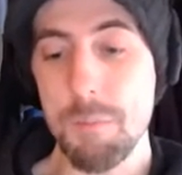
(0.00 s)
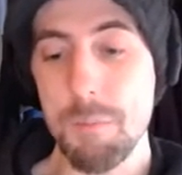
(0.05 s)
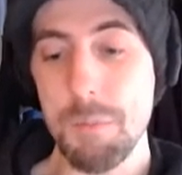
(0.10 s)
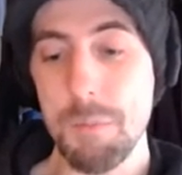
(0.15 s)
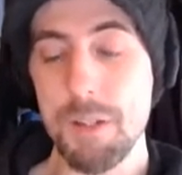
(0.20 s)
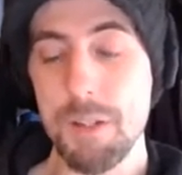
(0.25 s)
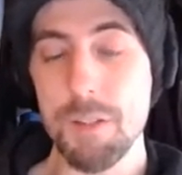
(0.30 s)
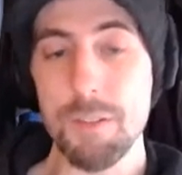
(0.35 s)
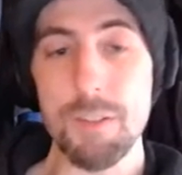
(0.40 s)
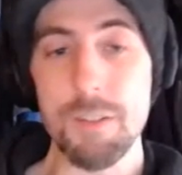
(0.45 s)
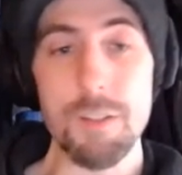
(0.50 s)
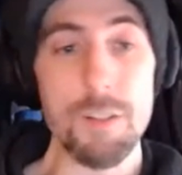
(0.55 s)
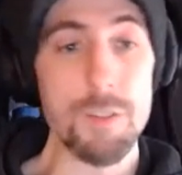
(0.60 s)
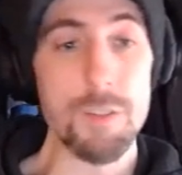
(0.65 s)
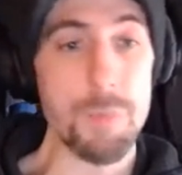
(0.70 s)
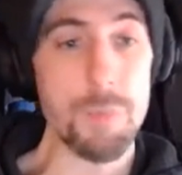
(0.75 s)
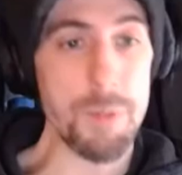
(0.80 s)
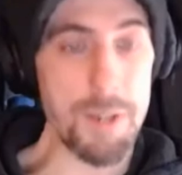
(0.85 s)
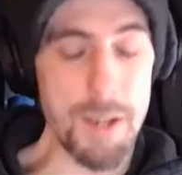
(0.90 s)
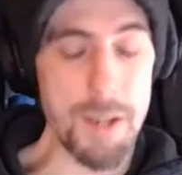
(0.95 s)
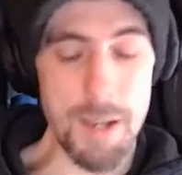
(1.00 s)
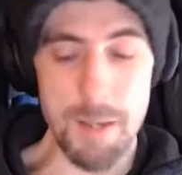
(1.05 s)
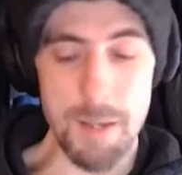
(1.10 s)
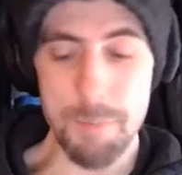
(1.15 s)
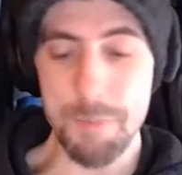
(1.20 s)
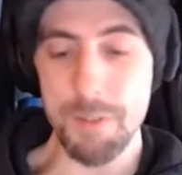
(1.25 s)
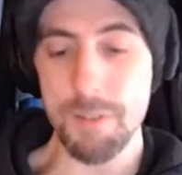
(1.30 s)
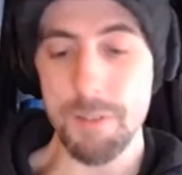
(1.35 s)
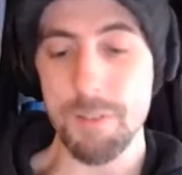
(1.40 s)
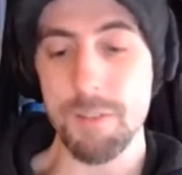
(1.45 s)
Because here's what
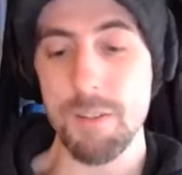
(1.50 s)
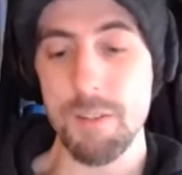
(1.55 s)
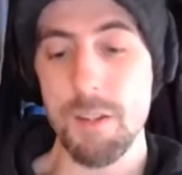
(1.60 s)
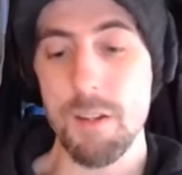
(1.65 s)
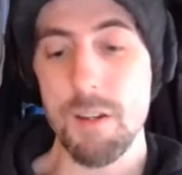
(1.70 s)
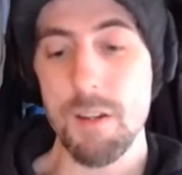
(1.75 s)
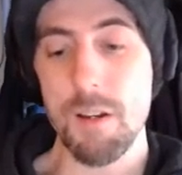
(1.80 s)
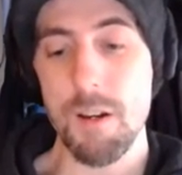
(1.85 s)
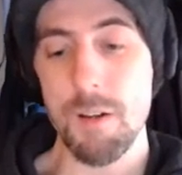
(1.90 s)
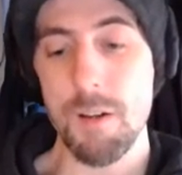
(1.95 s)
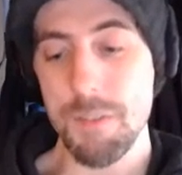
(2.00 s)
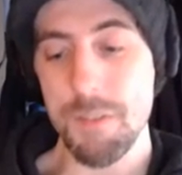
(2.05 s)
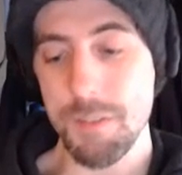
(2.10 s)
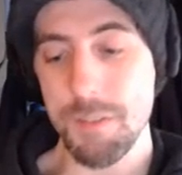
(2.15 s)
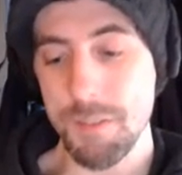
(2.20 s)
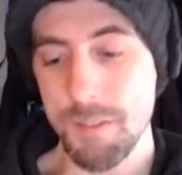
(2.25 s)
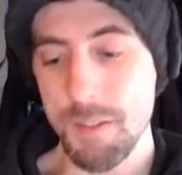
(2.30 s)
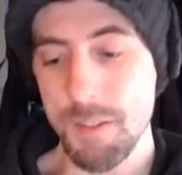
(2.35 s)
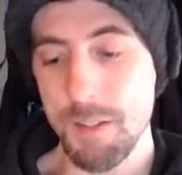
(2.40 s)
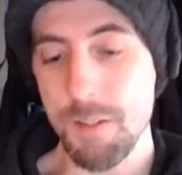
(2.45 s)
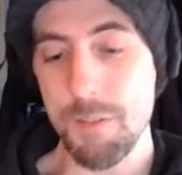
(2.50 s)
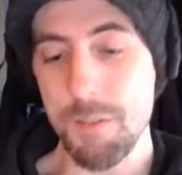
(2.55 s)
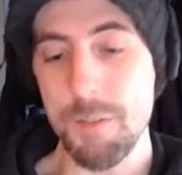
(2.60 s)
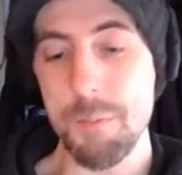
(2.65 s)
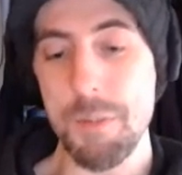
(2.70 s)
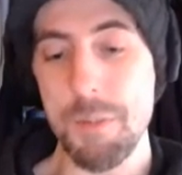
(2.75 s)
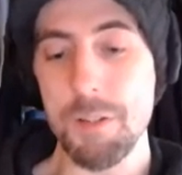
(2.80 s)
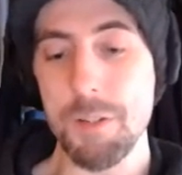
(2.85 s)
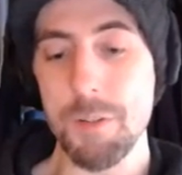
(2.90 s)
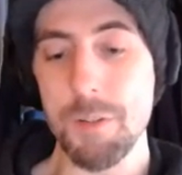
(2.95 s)
happens on the set of The
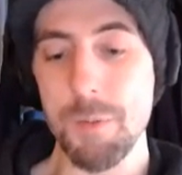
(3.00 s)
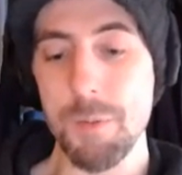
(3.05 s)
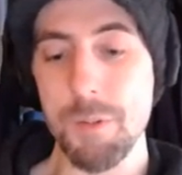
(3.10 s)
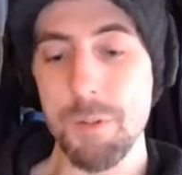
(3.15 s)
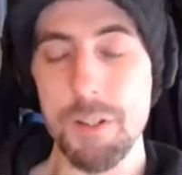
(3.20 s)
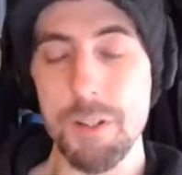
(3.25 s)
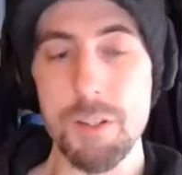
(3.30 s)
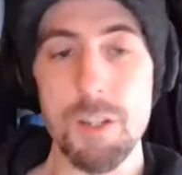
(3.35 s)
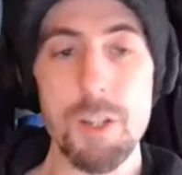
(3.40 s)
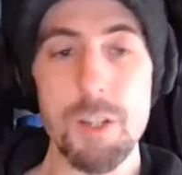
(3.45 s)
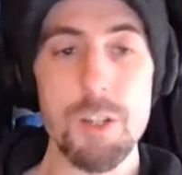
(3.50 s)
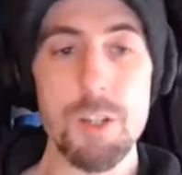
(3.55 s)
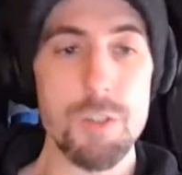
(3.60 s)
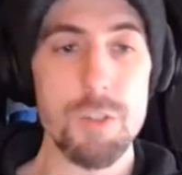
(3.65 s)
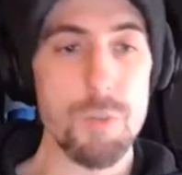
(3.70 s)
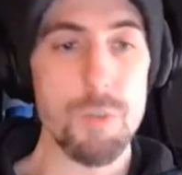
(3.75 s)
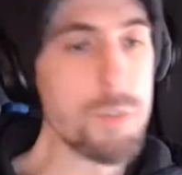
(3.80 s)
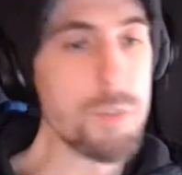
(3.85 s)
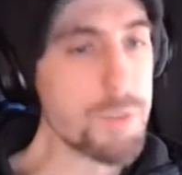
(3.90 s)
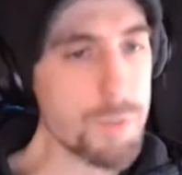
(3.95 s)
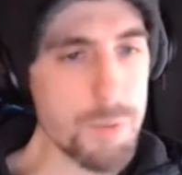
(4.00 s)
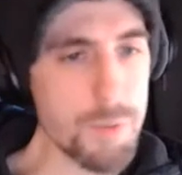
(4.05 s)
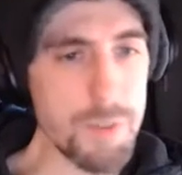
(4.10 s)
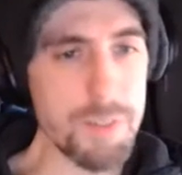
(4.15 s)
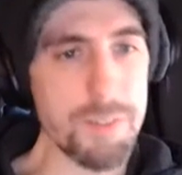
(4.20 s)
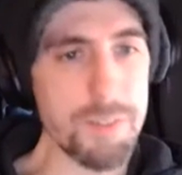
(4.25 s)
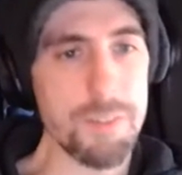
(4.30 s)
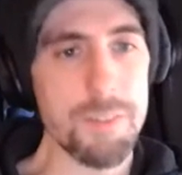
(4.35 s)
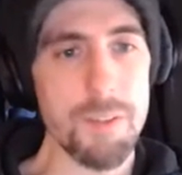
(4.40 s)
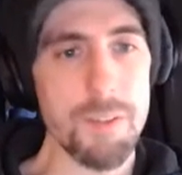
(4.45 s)
Mandalorian. George
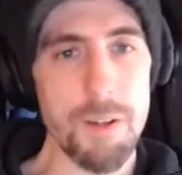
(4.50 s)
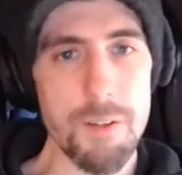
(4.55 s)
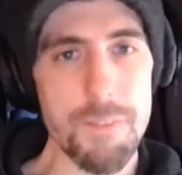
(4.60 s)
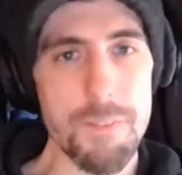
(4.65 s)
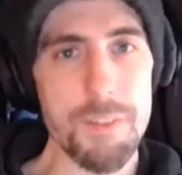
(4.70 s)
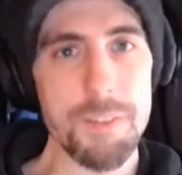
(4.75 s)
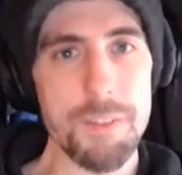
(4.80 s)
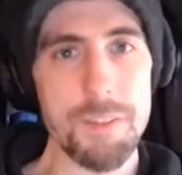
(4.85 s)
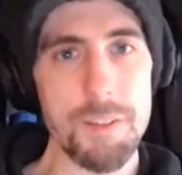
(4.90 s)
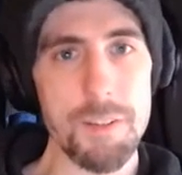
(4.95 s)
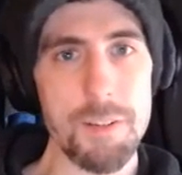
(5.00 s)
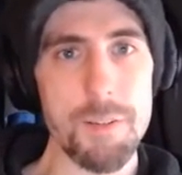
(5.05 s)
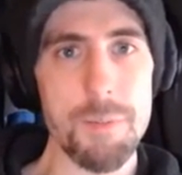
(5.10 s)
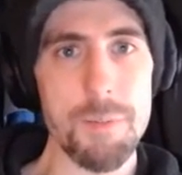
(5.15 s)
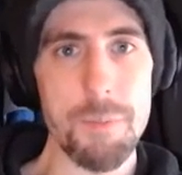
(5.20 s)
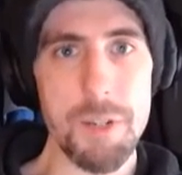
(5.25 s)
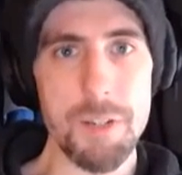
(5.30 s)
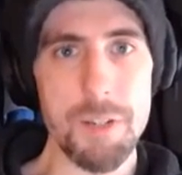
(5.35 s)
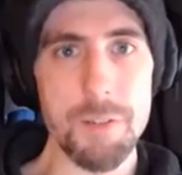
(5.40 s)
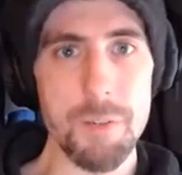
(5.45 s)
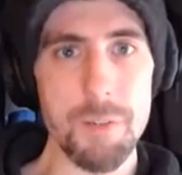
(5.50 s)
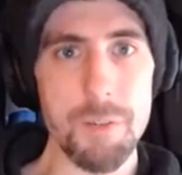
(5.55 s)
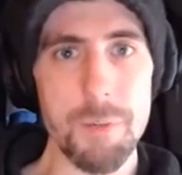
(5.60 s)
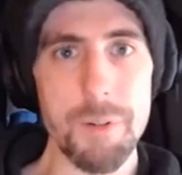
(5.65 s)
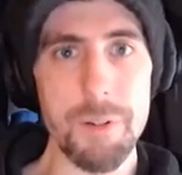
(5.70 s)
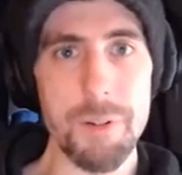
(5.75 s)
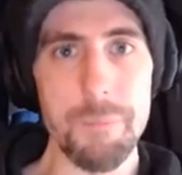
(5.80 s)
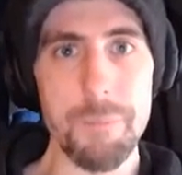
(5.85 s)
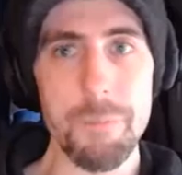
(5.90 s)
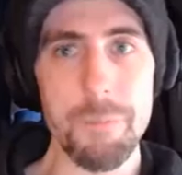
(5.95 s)
Lucas is on the set of The
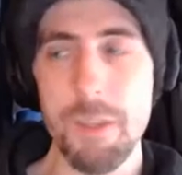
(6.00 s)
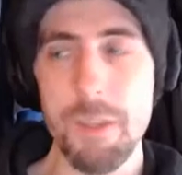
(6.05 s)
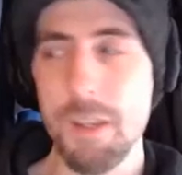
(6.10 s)
Mandalorian.